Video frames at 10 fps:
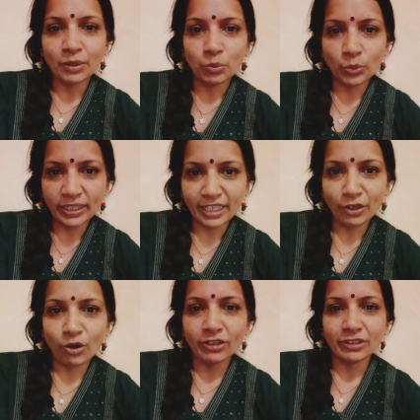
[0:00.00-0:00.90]
working
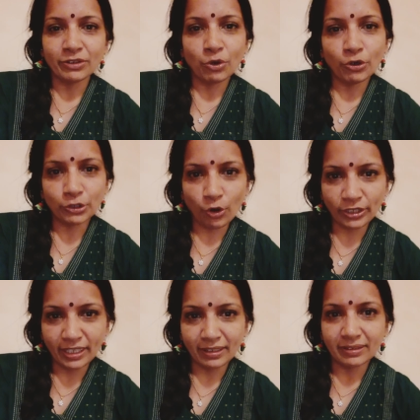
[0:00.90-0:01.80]
on or
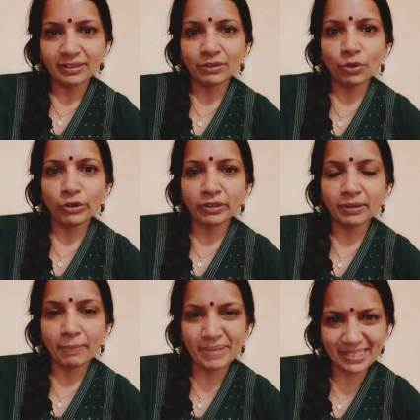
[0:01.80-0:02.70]
talking or
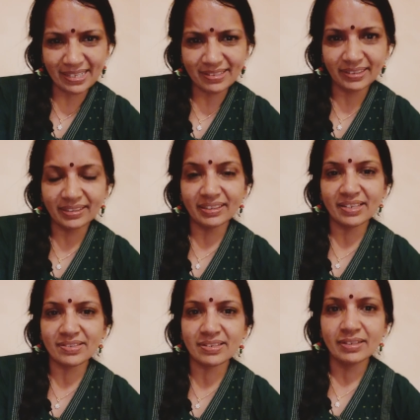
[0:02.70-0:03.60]
missing certain
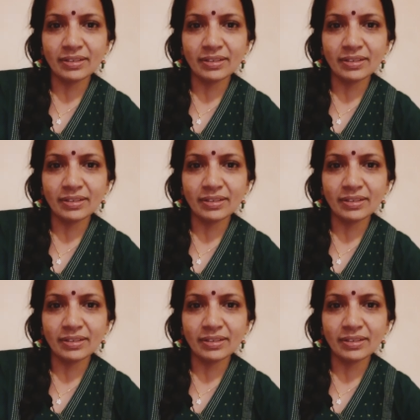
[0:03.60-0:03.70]
things